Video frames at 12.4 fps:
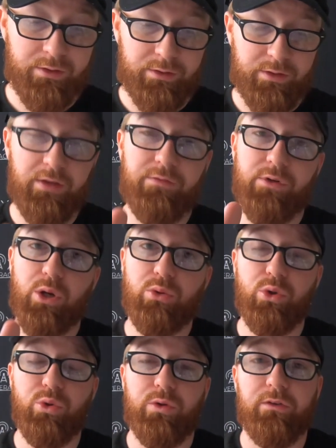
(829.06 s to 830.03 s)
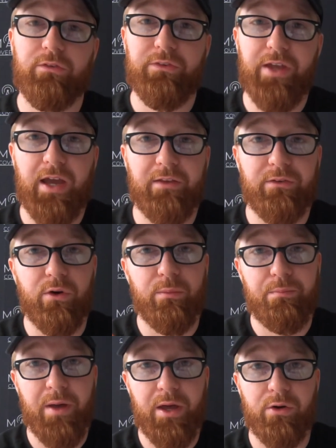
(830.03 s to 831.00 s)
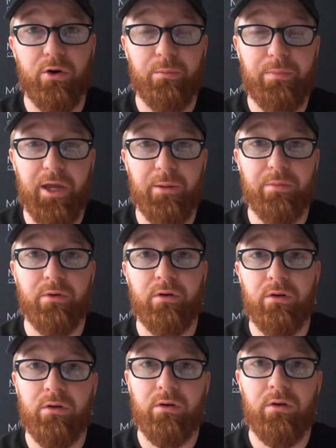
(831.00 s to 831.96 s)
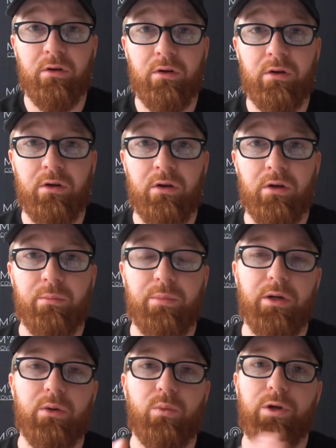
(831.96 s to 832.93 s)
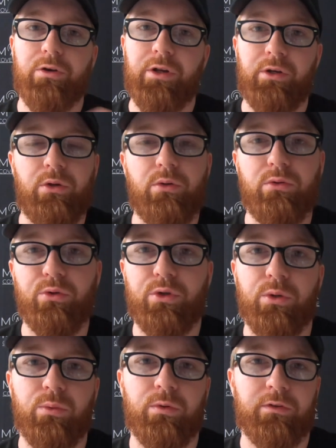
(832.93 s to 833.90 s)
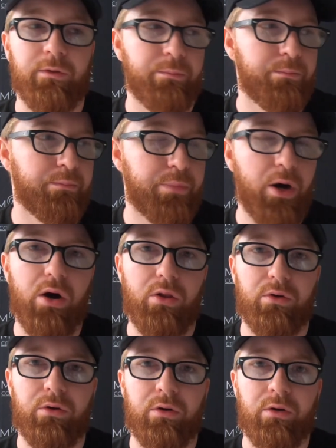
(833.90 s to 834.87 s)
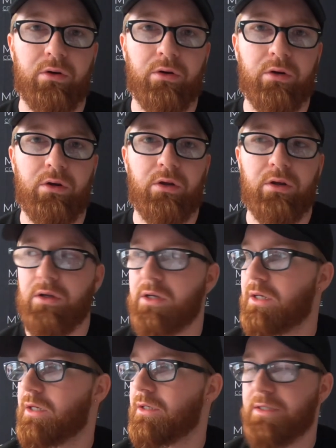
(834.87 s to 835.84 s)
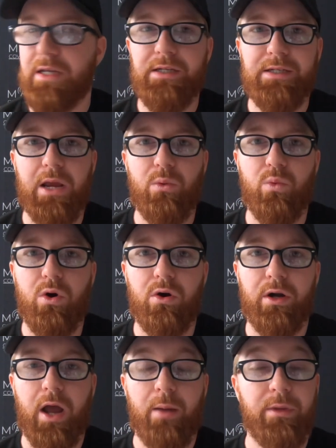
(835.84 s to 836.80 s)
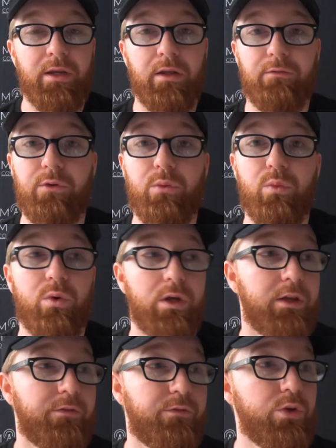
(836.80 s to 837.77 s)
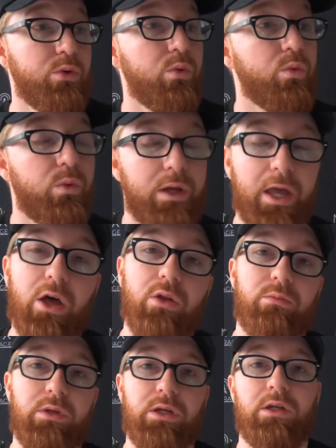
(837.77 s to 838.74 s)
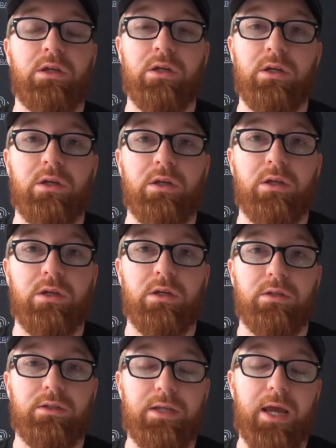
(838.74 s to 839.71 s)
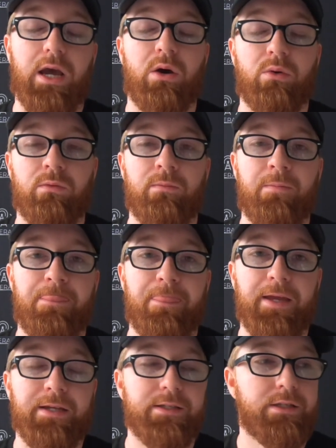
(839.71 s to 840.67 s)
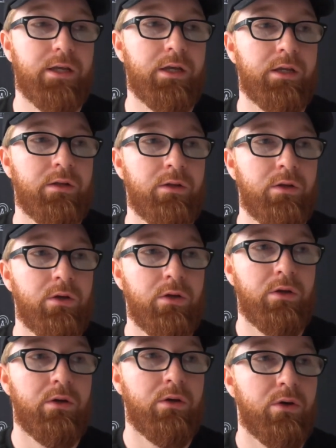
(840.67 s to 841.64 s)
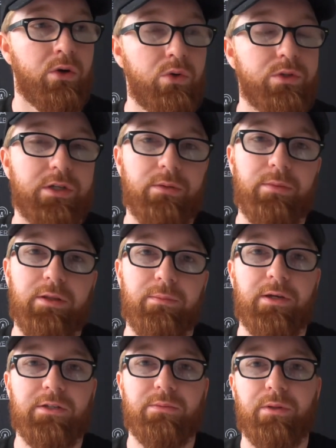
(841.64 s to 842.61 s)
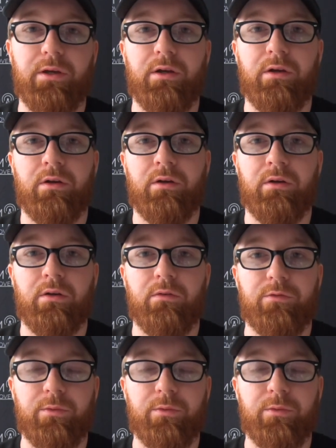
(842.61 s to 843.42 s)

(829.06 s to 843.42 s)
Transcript: even though Luca's stats are better on paper, but we already knew Luca was a baller. TJ Warren, I mean, if you held me down and said, who's going to be the best player from